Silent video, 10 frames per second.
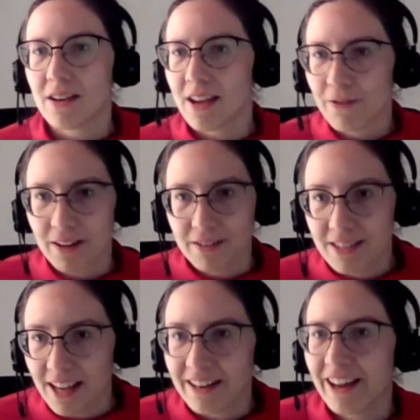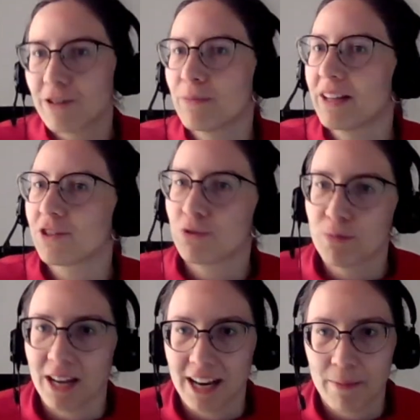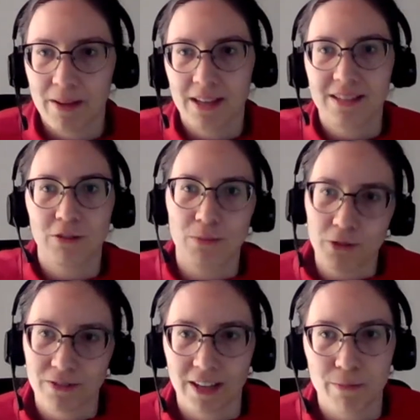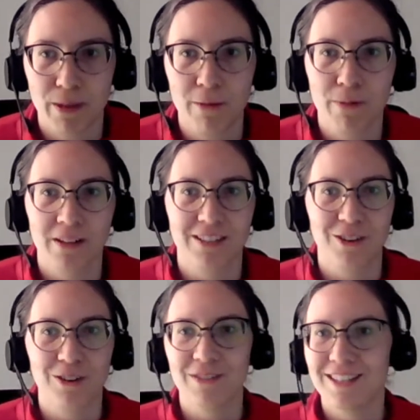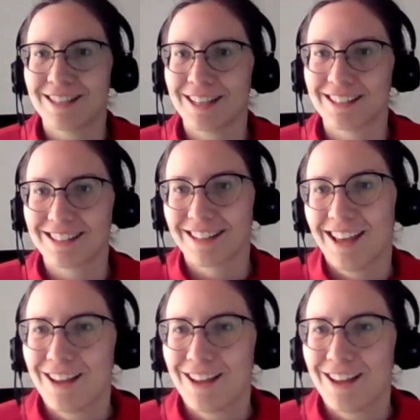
kind of understand how to manage group dynamics, how to motivate people, and all of these things.